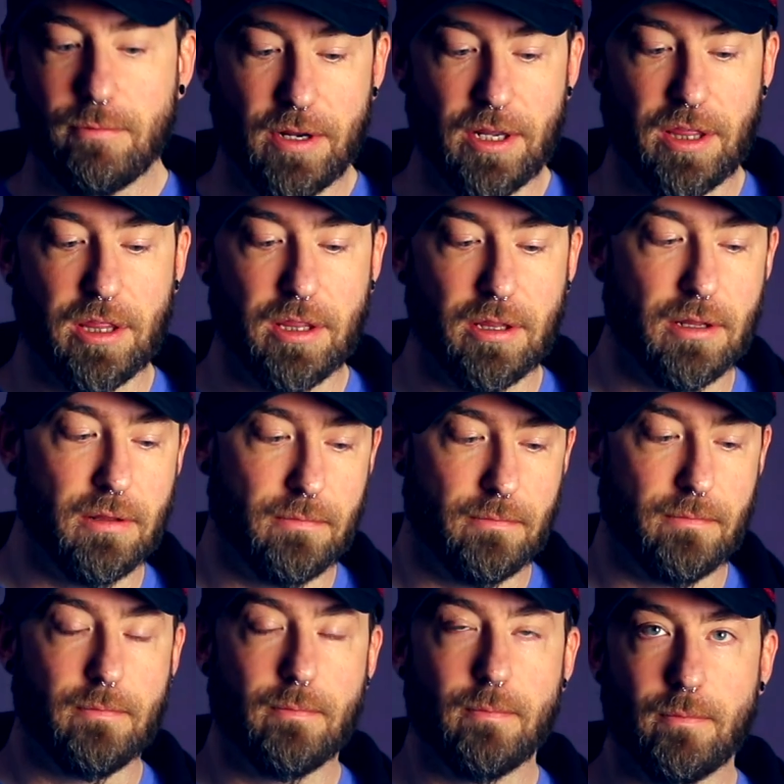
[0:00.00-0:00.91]
with
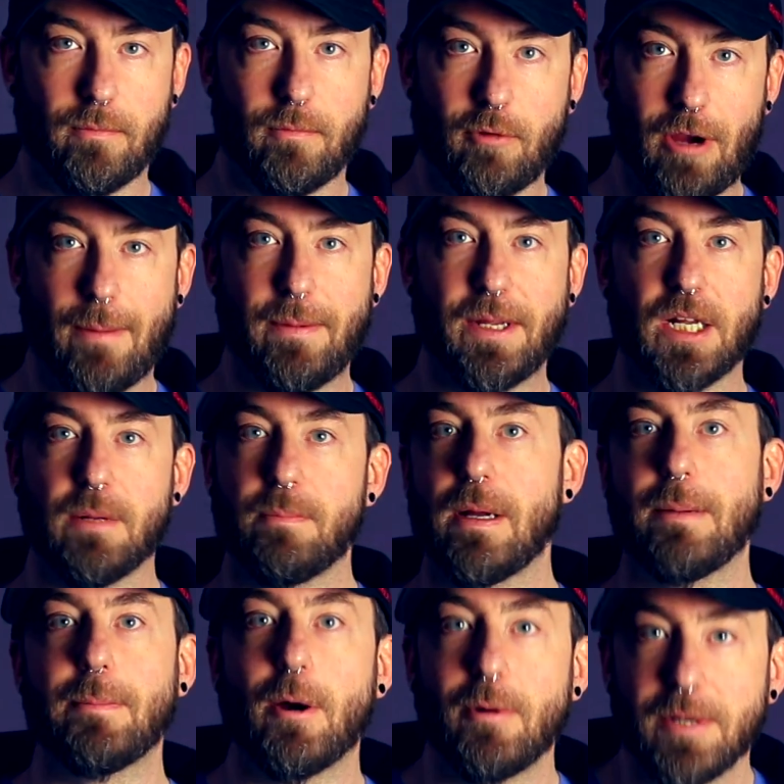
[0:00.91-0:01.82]
grabbing
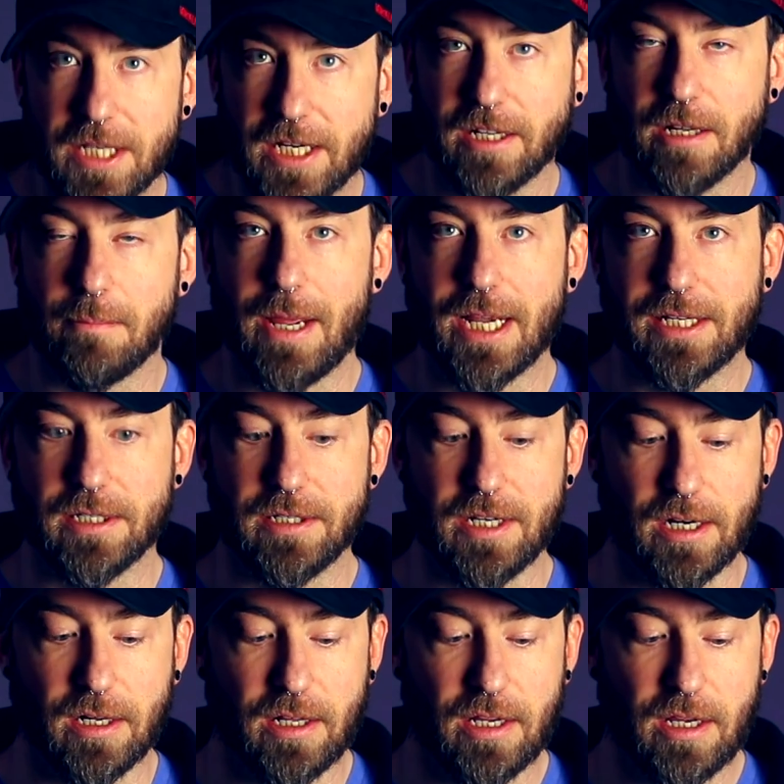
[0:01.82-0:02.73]
them. I'm always hitting them
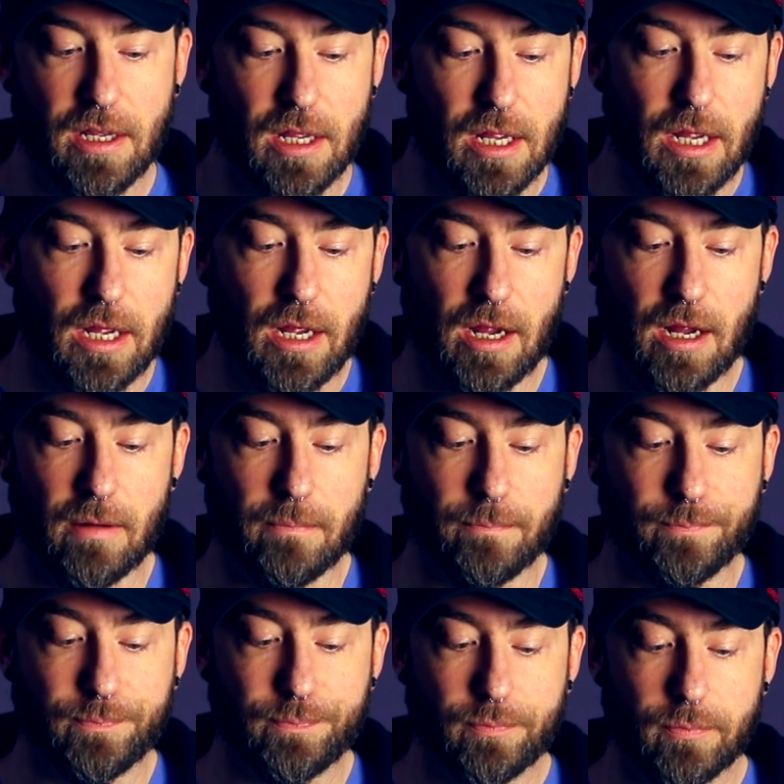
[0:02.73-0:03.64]
accidentally.
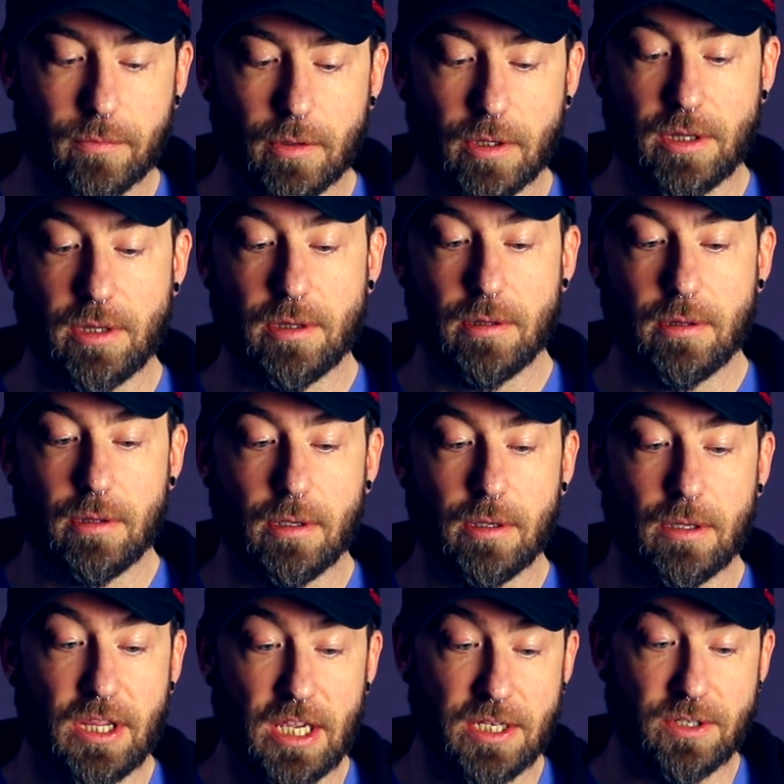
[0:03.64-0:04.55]

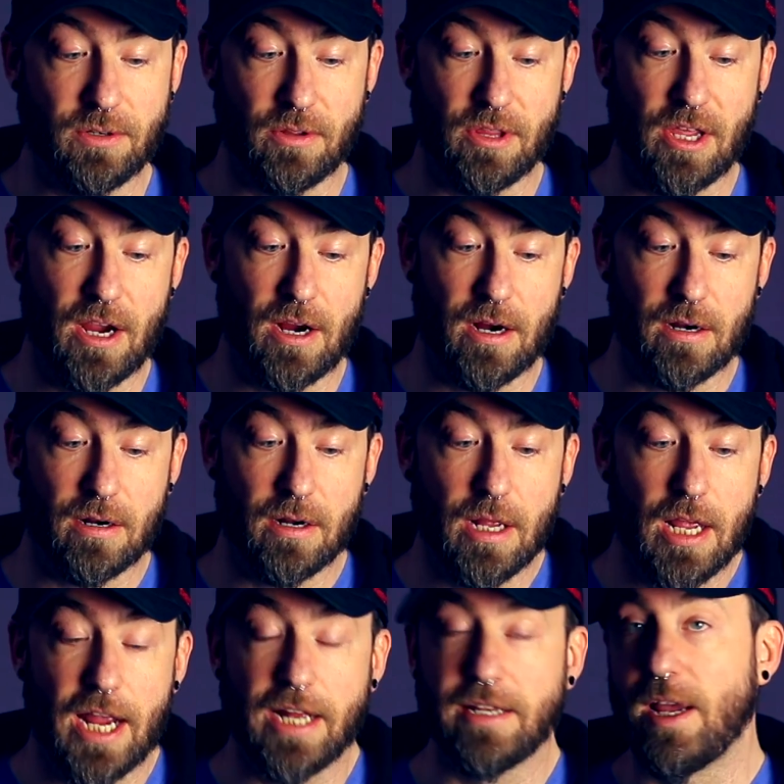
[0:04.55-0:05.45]
These are there
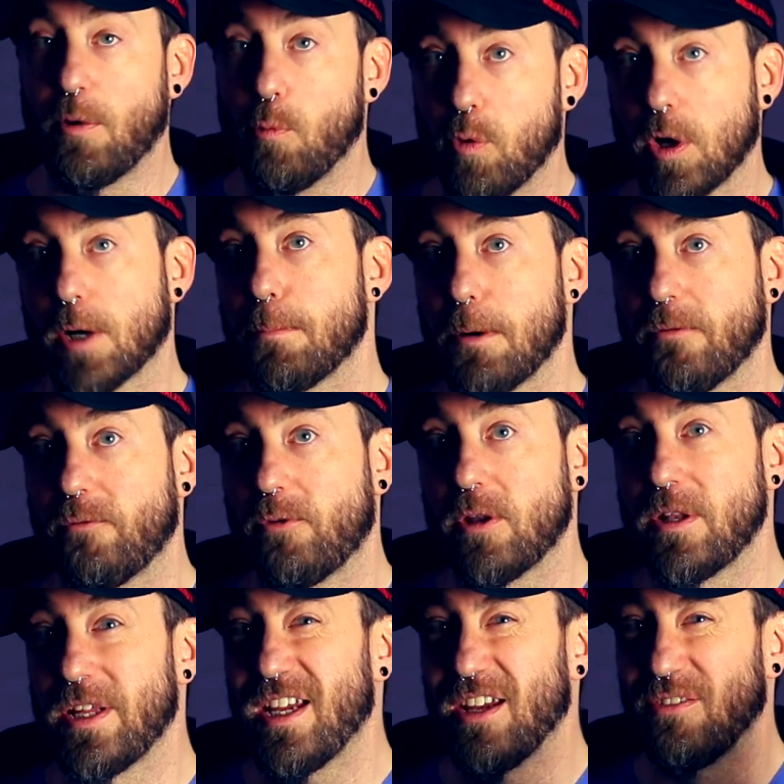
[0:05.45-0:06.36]
and they work
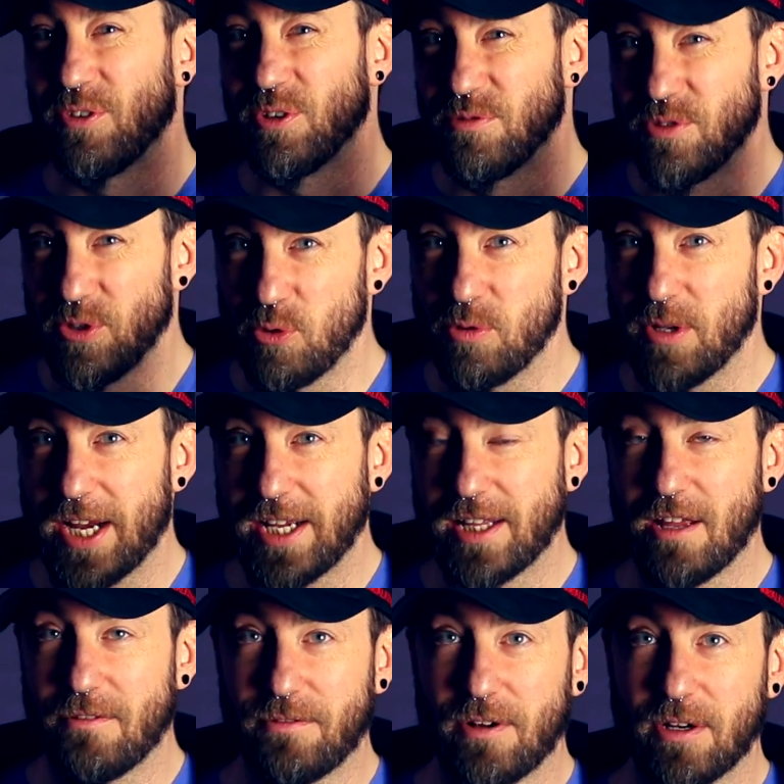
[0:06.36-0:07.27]
perfectly. If you do
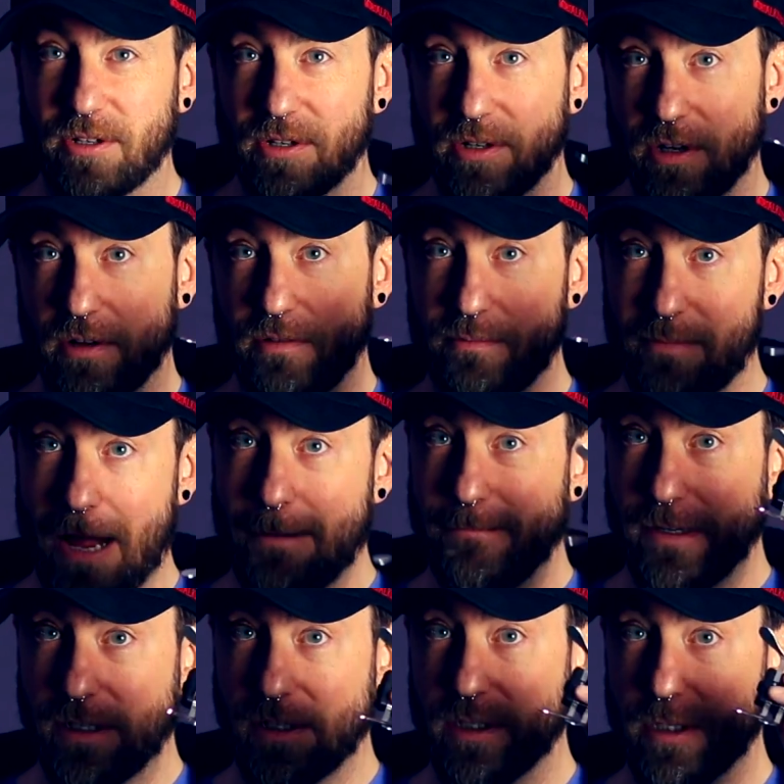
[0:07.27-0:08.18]
like the function of
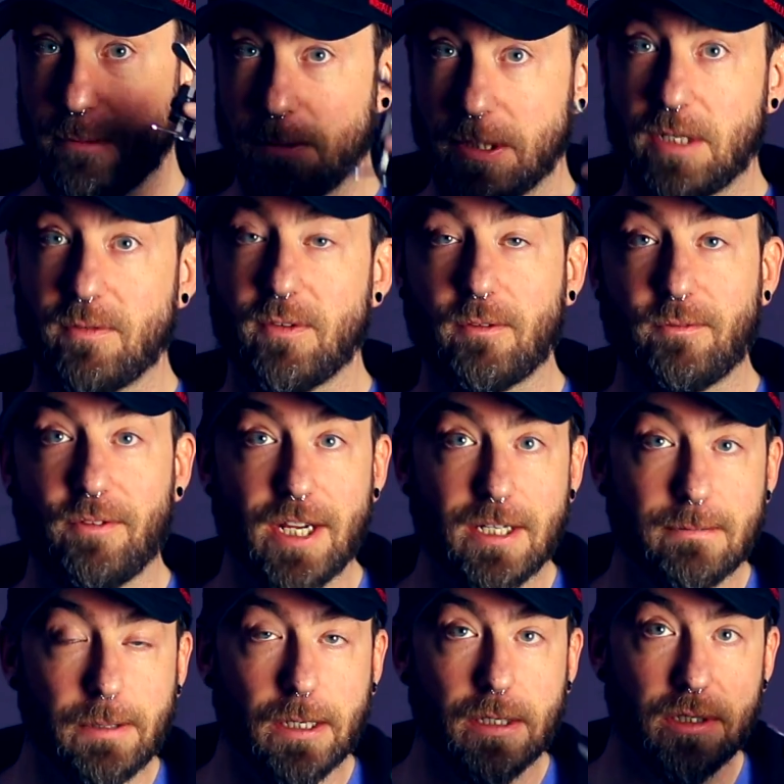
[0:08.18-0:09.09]
mapping specific
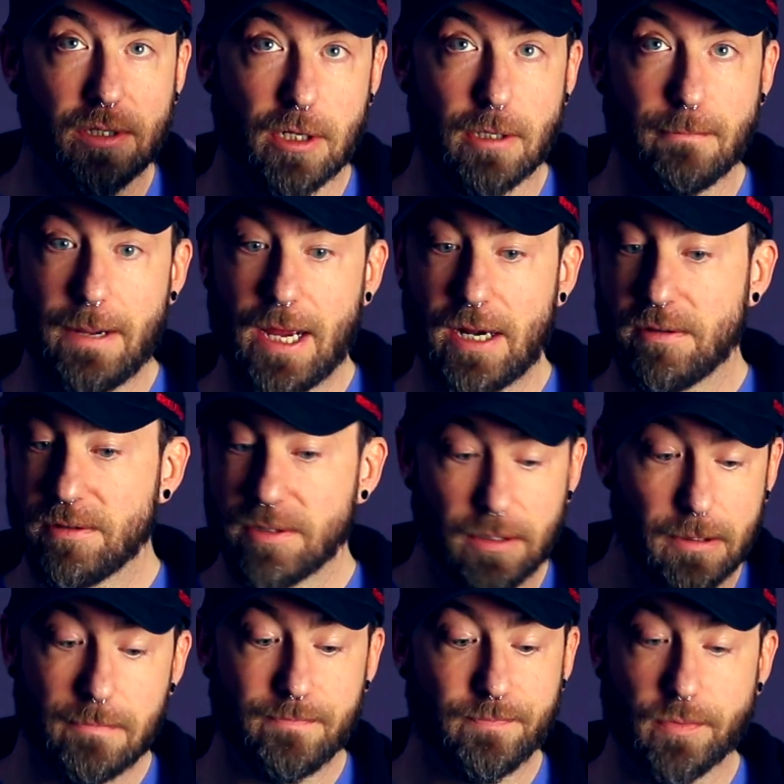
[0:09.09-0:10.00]
face buttons to the
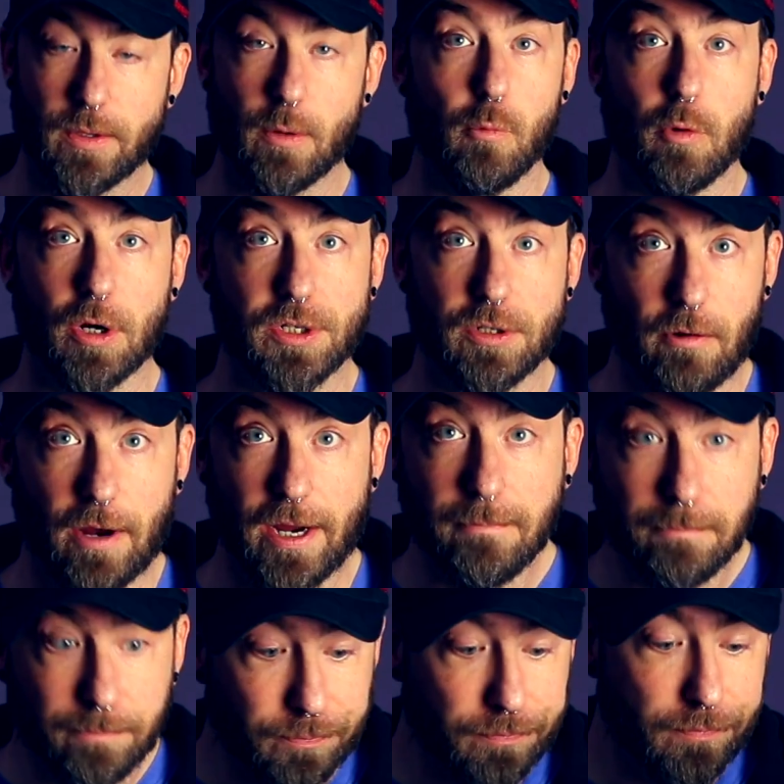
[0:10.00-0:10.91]
paddles, works great